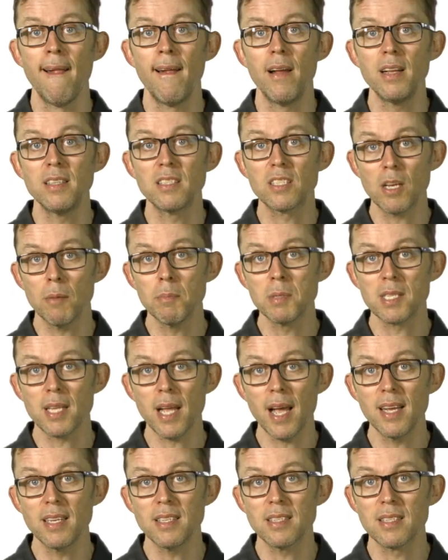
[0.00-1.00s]
In some
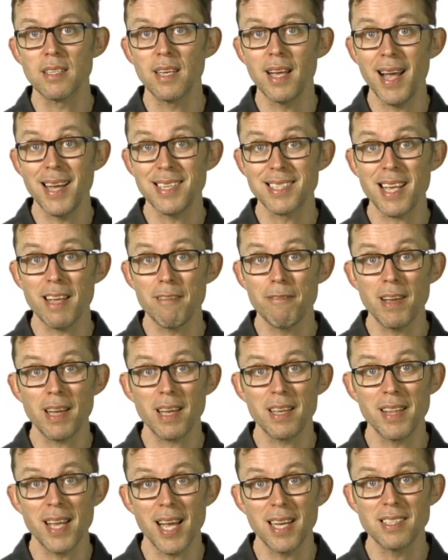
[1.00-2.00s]
states, SA,
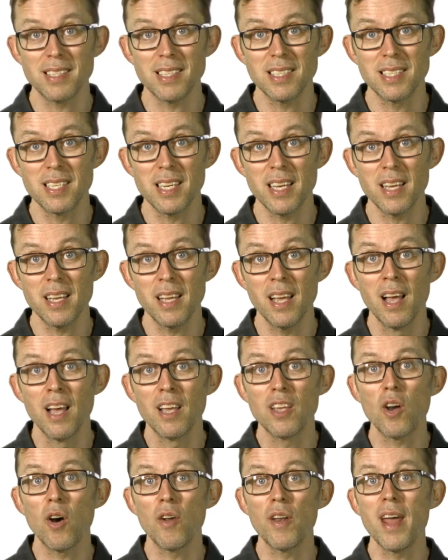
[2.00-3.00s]
Vic and the ACT,
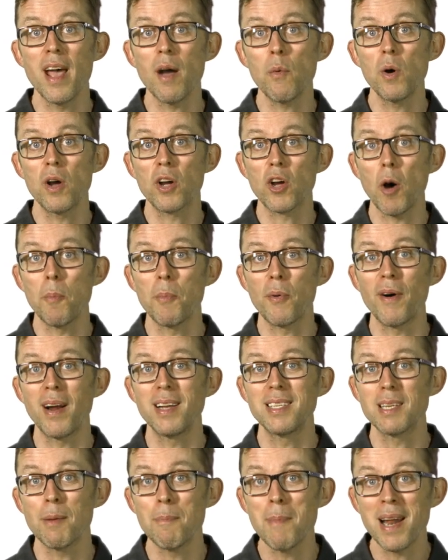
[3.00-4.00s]
your network
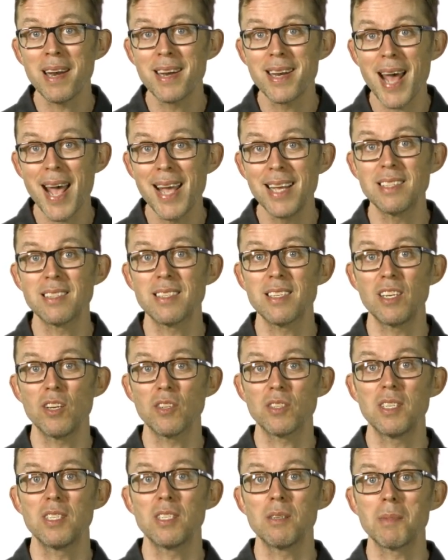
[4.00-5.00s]
operator mandates that your
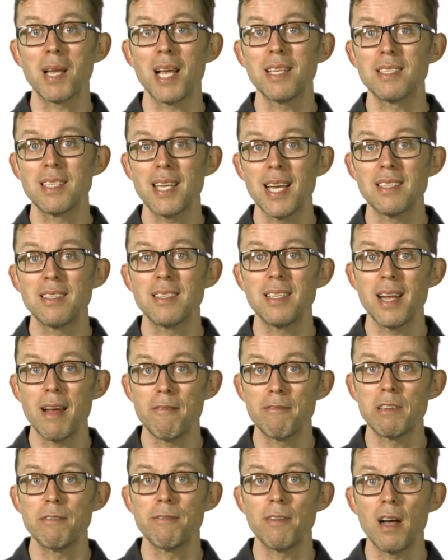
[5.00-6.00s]
system gets tested
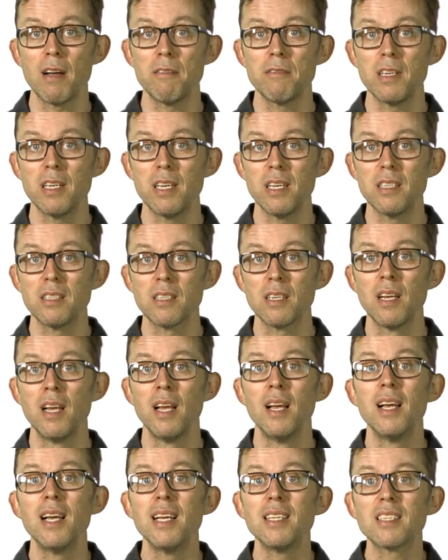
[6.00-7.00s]
every five years.
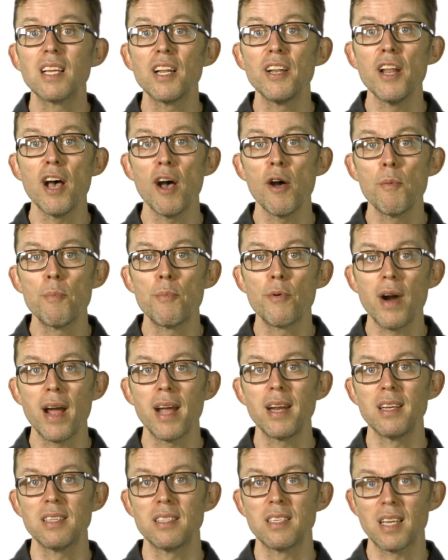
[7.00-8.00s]
It's a
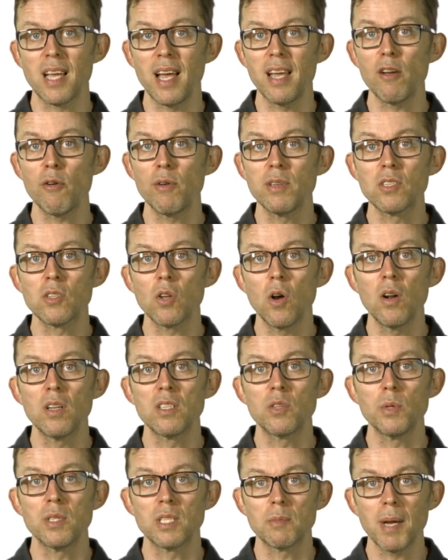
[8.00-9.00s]
no-brainer to get your installer
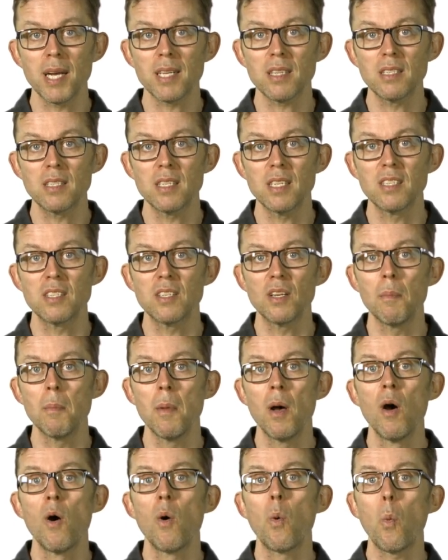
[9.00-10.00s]
to inspect the system
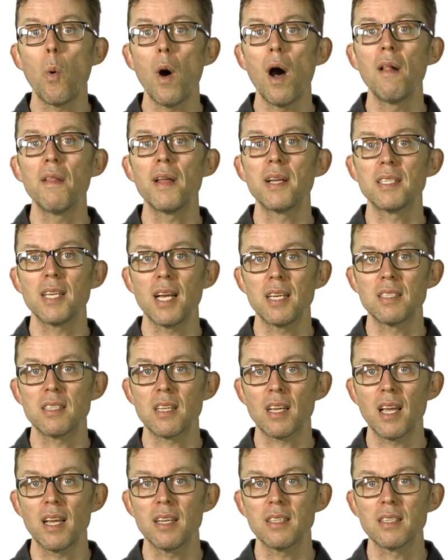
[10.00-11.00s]
while they're
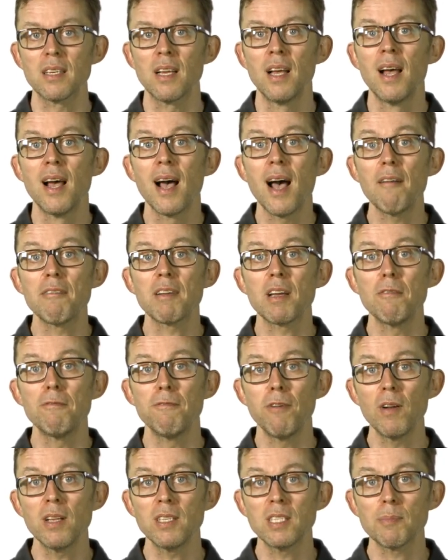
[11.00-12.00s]
testing it. Having a
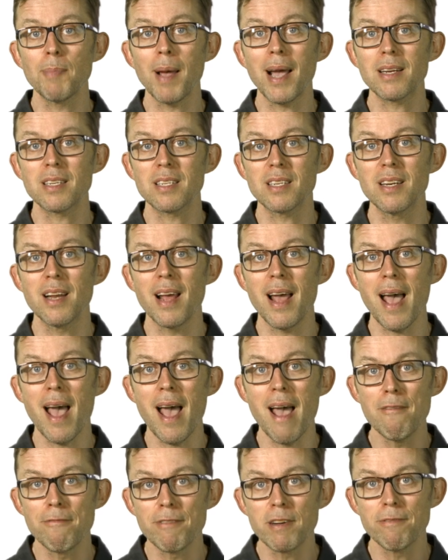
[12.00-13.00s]
full inspection
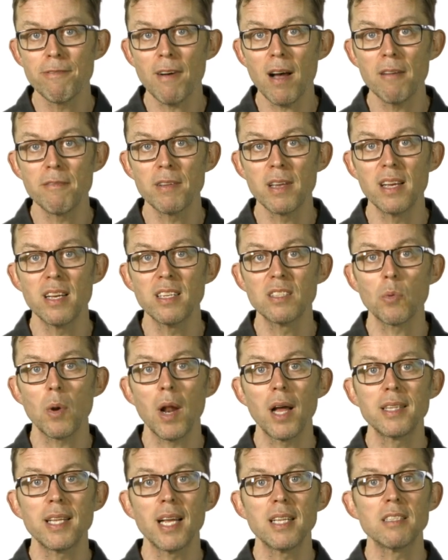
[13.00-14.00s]
every five years
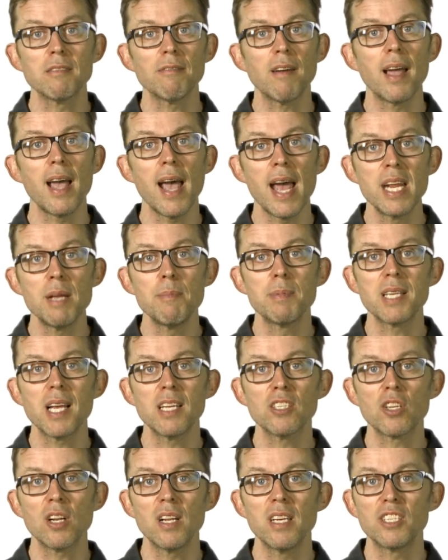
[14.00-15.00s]
will identify any
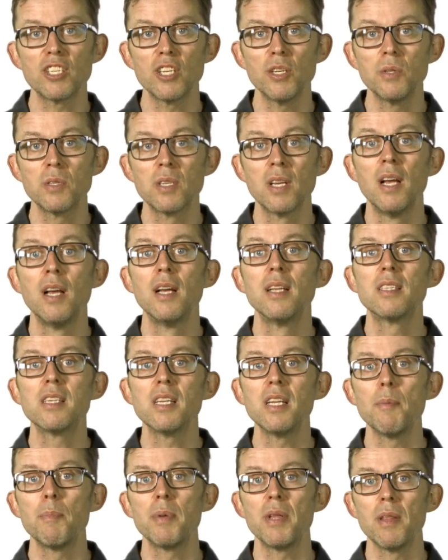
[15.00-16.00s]
potential issues
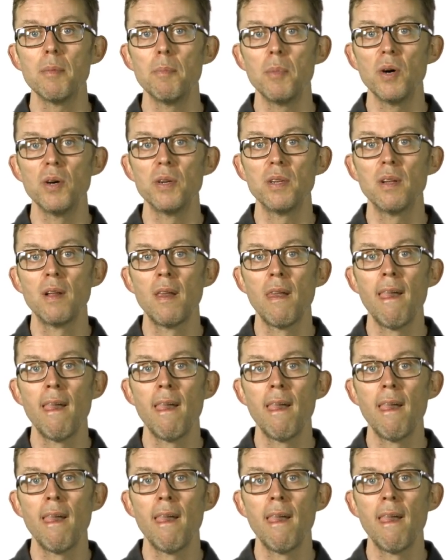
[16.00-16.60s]
to nip in the bud.